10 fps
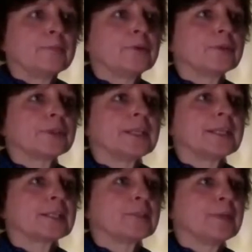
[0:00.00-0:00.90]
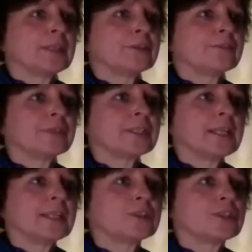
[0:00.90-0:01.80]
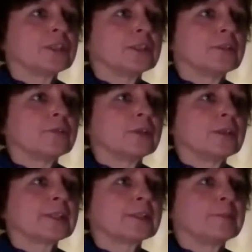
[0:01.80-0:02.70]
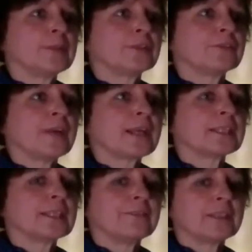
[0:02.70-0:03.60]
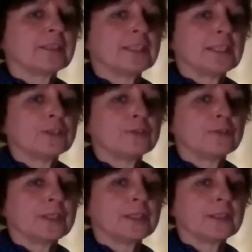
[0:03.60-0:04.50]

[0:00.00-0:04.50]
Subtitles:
put a little bit of attention or a little bit of activity into it.